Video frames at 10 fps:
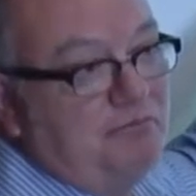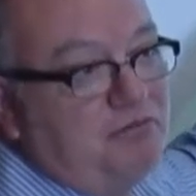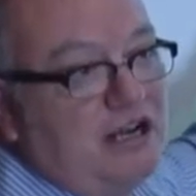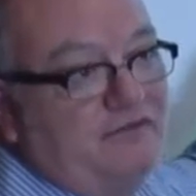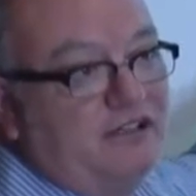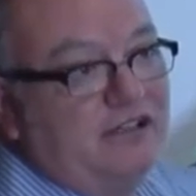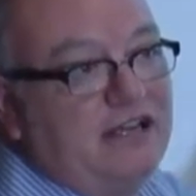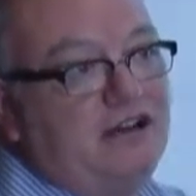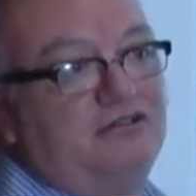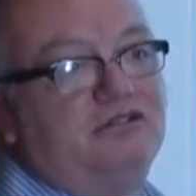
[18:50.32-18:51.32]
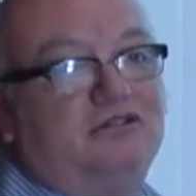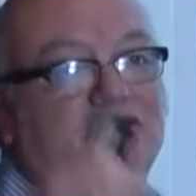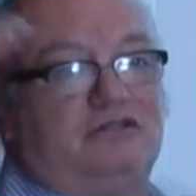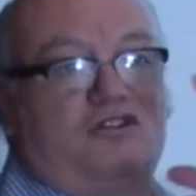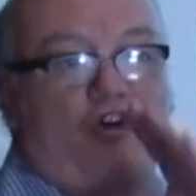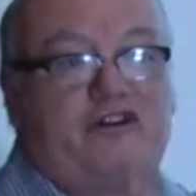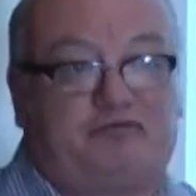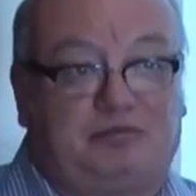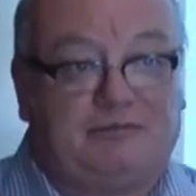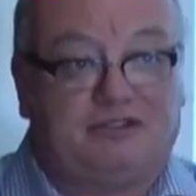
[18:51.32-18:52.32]
private cloud
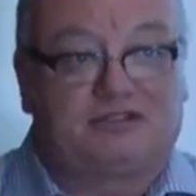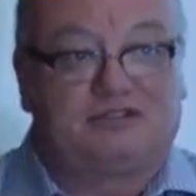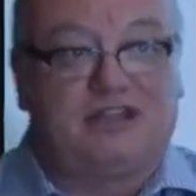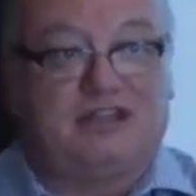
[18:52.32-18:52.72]
off-premise in